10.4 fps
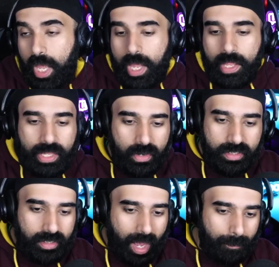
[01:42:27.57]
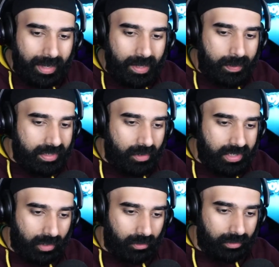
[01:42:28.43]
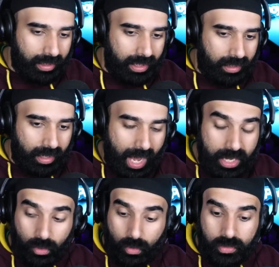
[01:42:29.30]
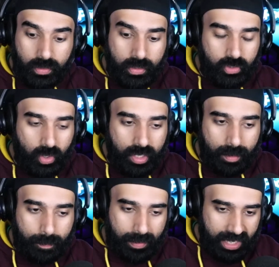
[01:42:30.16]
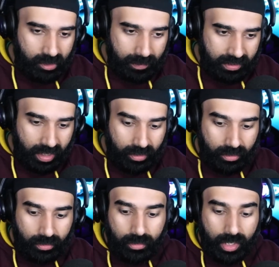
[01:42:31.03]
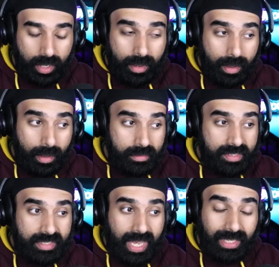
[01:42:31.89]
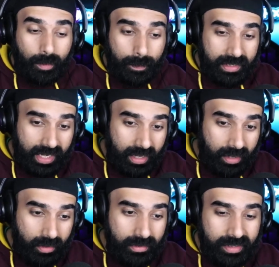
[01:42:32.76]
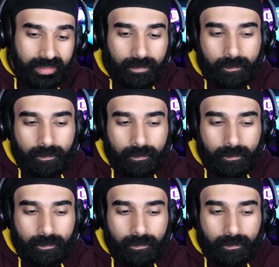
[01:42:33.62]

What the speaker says: There's not many potatoes I don't like. I also enjoy a baked potato. Scallop potatoes,